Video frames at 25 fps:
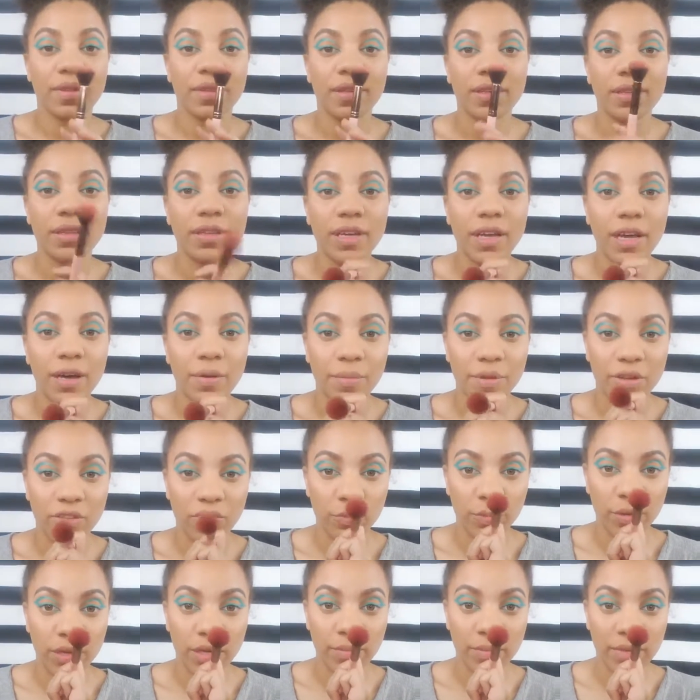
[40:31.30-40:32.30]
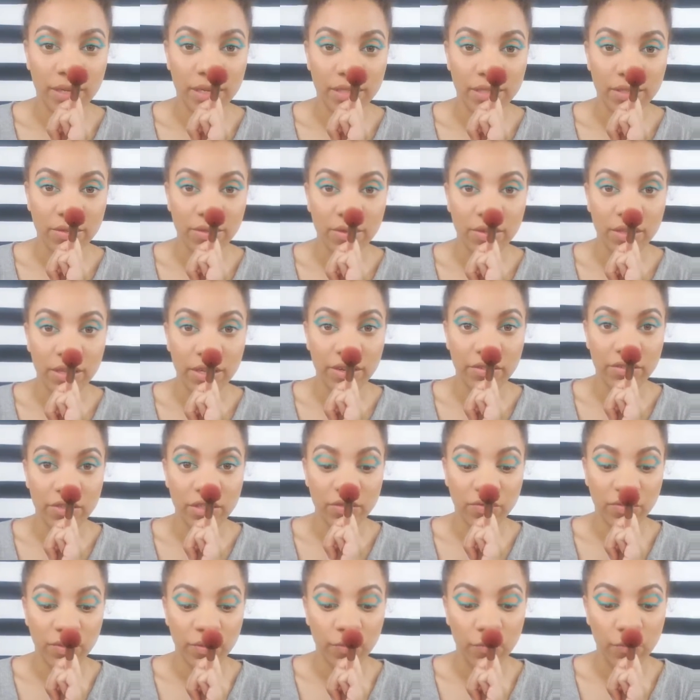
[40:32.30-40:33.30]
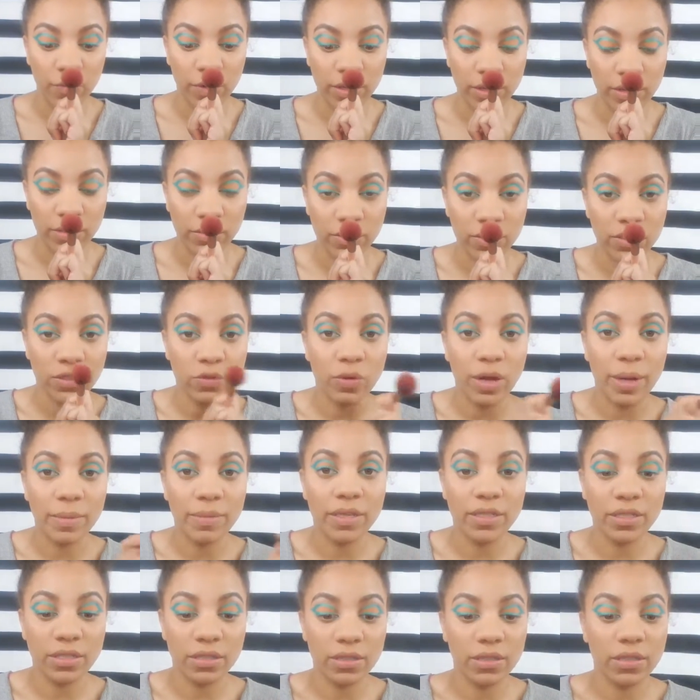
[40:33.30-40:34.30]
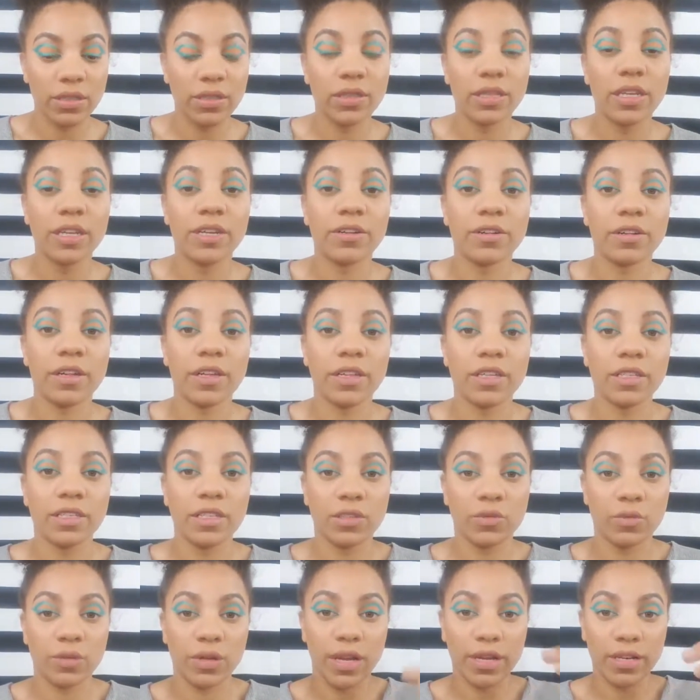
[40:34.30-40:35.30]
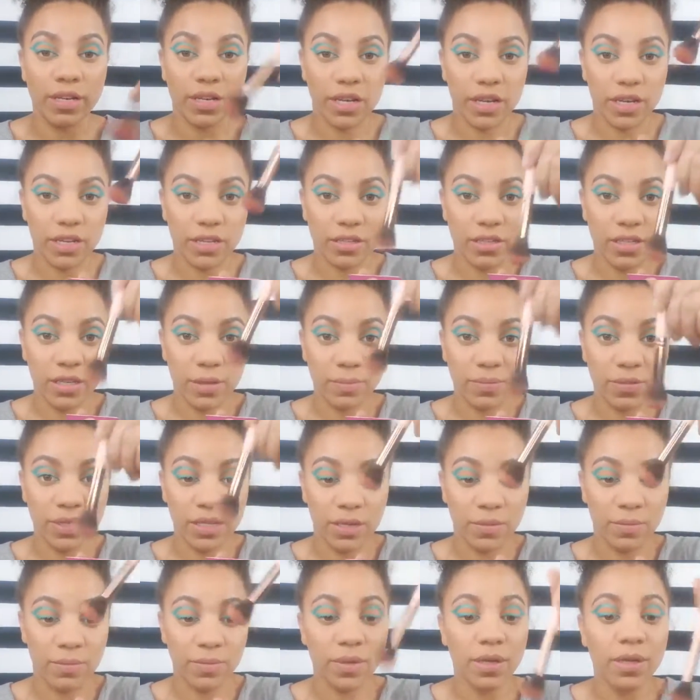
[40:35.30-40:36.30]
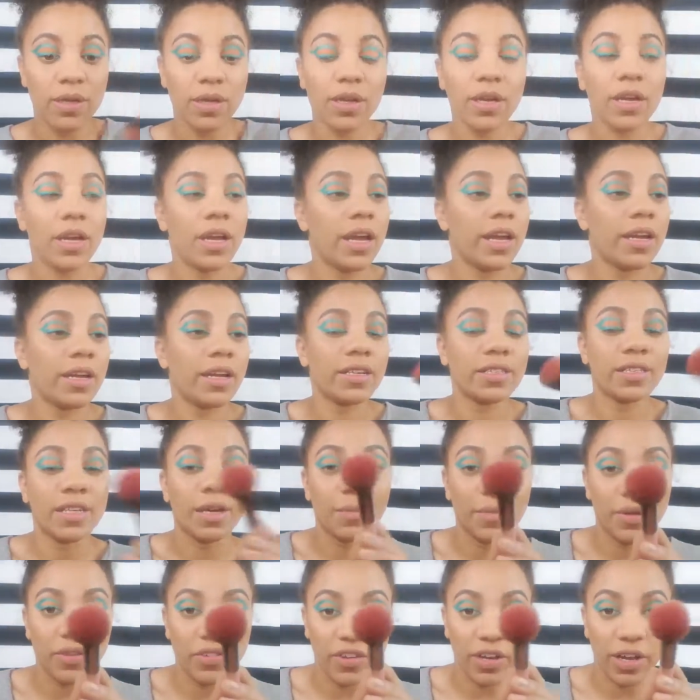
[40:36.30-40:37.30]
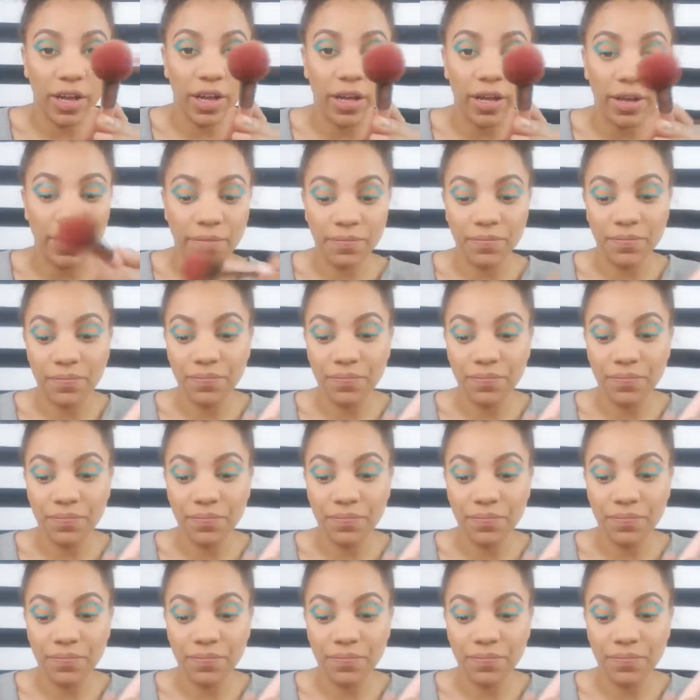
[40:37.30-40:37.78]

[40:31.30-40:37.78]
And look how much pigment is on there just from one little swipe. That's literally, this is what I did. Tip, tip. And that's how much I got.